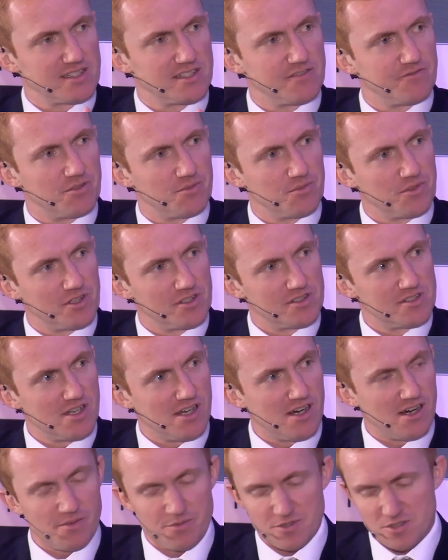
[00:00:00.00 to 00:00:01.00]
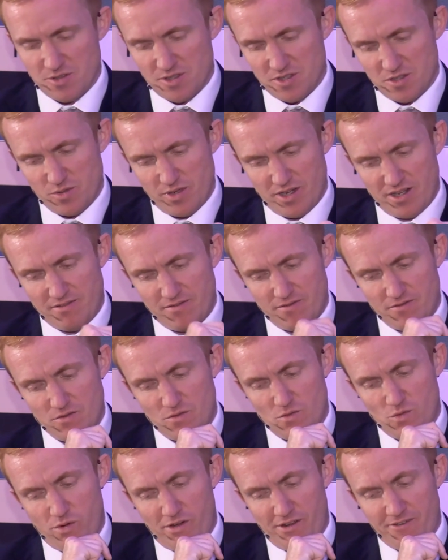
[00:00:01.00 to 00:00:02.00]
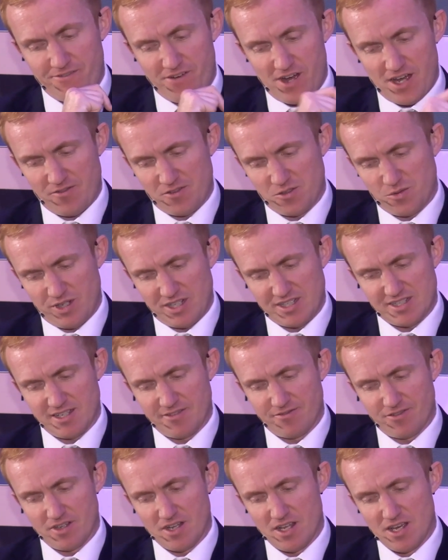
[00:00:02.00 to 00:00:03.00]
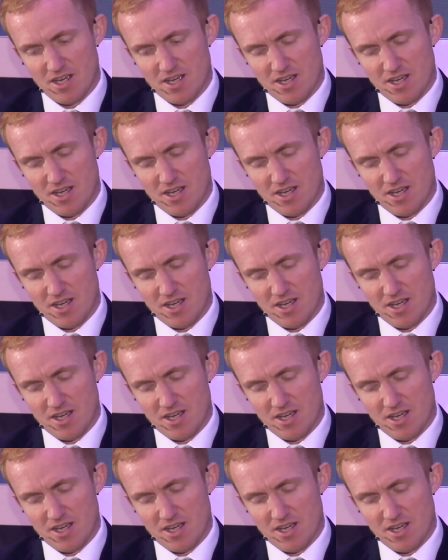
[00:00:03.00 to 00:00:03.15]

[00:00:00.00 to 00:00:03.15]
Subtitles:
and from Qatar between 2025 and 27.